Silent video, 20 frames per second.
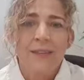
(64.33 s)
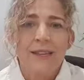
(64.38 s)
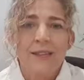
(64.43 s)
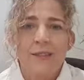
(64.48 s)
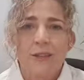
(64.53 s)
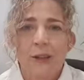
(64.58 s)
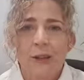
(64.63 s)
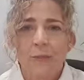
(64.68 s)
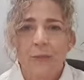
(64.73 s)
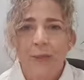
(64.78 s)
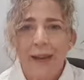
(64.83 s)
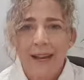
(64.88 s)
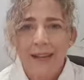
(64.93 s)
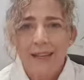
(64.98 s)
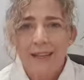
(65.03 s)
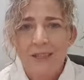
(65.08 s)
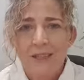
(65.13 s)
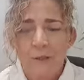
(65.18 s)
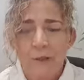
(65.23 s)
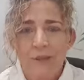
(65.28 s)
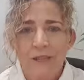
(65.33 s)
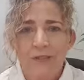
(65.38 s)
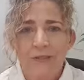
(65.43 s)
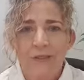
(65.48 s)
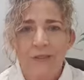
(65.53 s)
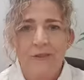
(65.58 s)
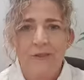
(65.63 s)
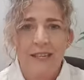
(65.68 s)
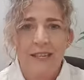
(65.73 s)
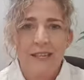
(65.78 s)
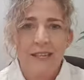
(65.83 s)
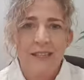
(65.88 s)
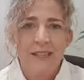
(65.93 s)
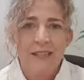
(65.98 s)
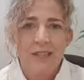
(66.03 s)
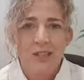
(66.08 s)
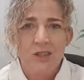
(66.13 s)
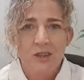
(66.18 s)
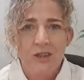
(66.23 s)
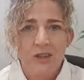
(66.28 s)
So back in 2015, the
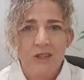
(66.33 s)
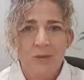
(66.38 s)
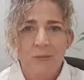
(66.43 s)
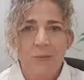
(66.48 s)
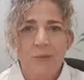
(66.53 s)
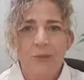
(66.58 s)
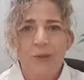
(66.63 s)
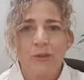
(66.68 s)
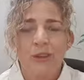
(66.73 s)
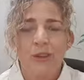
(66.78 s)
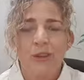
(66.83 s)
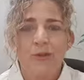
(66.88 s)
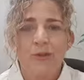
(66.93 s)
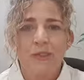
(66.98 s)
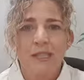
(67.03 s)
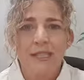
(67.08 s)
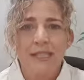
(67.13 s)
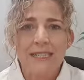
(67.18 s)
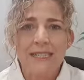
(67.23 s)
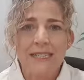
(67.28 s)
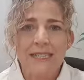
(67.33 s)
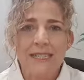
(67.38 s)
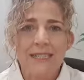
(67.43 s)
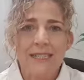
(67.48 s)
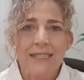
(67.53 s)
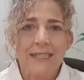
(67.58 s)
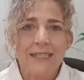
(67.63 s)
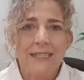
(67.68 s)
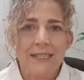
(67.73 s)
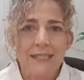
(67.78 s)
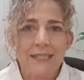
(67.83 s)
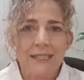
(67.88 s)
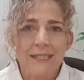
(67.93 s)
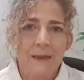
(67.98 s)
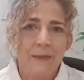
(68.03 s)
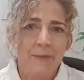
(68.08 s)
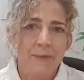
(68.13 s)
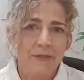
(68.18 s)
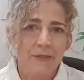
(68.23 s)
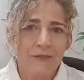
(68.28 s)
Australian Bureau of Statistics did
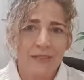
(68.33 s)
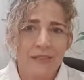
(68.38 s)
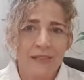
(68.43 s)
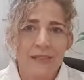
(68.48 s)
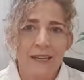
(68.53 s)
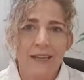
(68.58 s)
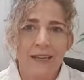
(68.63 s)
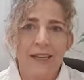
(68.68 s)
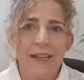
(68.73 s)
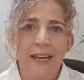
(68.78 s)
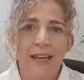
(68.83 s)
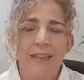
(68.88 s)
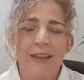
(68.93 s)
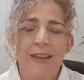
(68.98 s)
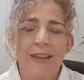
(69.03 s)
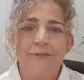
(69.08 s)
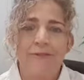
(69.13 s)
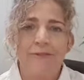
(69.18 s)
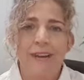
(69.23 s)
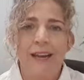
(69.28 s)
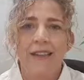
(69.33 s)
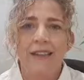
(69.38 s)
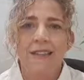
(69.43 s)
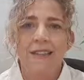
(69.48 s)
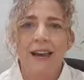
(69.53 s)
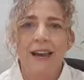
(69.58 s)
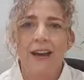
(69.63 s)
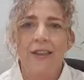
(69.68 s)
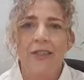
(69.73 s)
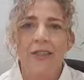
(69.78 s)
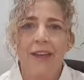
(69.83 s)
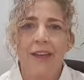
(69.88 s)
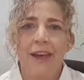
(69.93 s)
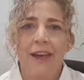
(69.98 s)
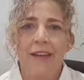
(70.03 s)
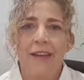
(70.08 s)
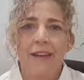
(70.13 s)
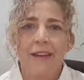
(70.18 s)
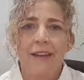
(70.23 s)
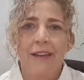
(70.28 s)
a bit of a study, and they found out
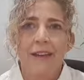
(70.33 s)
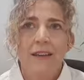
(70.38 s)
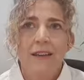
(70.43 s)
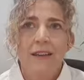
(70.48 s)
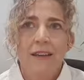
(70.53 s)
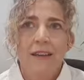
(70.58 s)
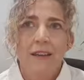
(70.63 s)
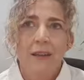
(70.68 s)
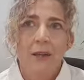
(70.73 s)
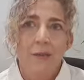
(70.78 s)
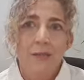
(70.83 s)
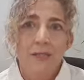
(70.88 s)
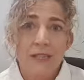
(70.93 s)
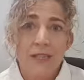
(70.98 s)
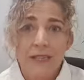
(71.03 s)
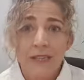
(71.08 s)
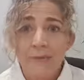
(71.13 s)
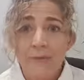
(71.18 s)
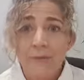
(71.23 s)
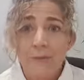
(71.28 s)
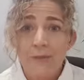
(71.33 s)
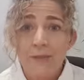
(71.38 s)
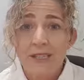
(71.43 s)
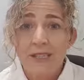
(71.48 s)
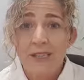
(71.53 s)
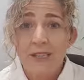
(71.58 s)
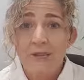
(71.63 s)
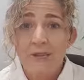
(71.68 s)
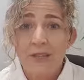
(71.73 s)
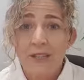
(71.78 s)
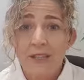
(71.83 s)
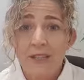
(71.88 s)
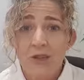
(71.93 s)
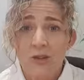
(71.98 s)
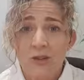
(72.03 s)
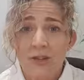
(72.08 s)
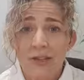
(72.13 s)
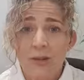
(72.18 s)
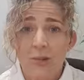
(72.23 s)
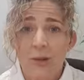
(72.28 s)
that there was 11% of the
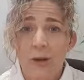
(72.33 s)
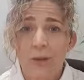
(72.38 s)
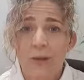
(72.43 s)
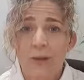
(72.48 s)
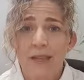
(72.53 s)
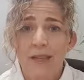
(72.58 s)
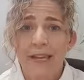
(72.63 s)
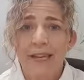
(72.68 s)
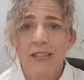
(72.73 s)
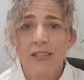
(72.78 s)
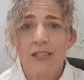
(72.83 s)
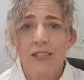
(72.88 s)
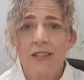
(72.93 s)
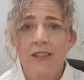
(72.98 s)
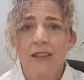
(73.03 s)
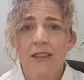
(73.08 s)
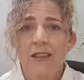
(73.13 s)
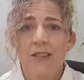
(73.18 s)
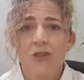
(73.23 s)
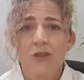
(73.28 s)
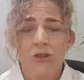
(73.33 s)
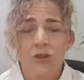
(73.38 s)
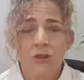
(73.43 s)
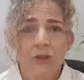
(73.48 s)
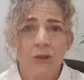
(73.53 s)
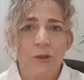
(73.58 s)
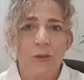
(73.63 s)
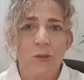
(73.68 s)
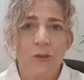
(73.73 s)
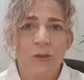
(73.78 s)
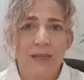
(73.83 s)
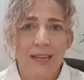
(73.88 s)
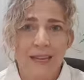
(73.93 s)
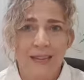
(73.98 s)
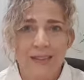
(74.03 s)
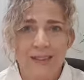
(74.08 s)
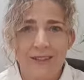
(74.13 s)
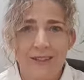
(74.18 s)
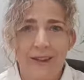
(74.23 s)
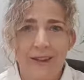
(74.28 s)
Australian population that struggled with
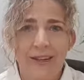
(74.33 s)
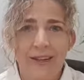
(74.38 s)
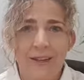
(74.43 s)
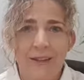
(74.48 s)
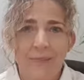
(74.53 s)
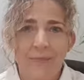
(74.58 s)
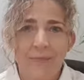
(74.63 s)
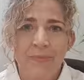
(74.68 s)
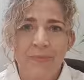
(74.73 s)
anxiety.